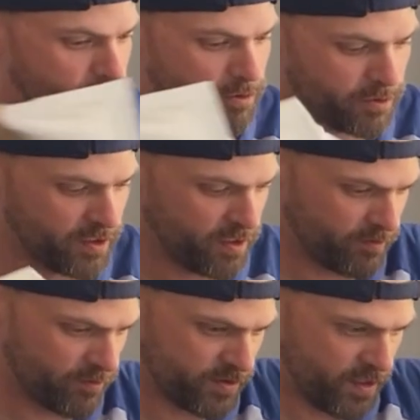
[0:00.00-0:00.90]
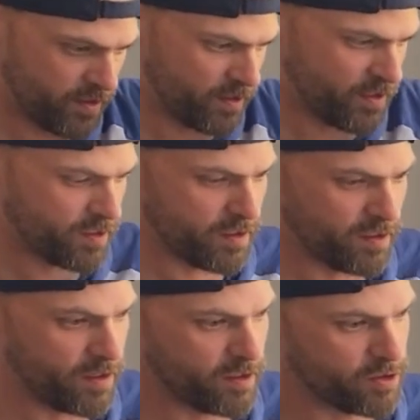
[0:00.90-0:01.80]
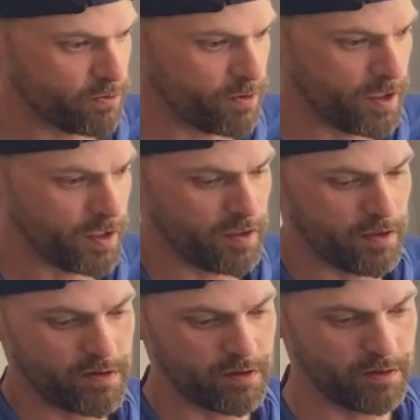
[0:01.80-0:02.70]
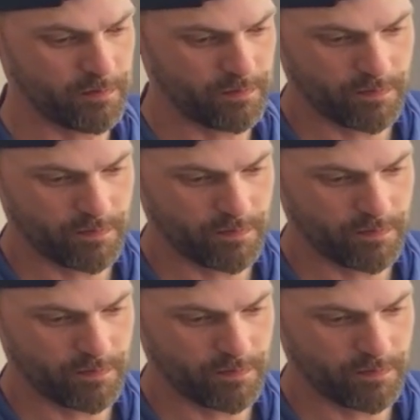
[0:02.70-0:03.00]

I want to be careful setting it on here that I don't break anything.